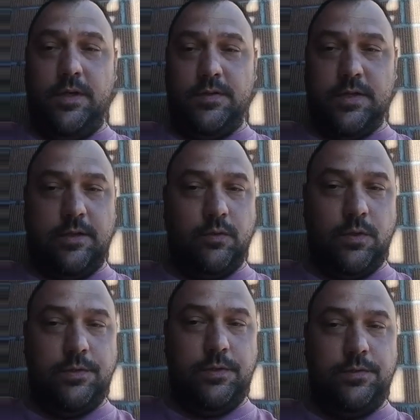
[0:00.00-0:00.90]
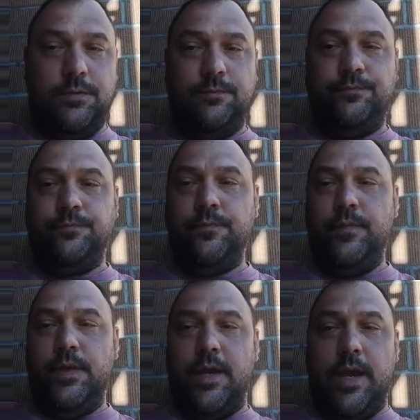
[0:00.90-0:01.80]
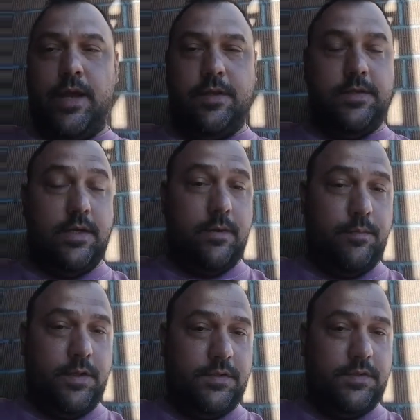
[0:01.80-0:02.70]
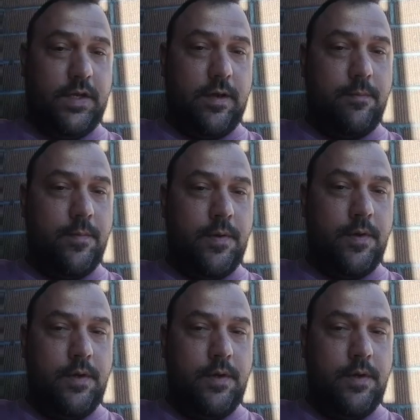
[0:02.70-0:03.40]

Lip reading: is not the world, and this global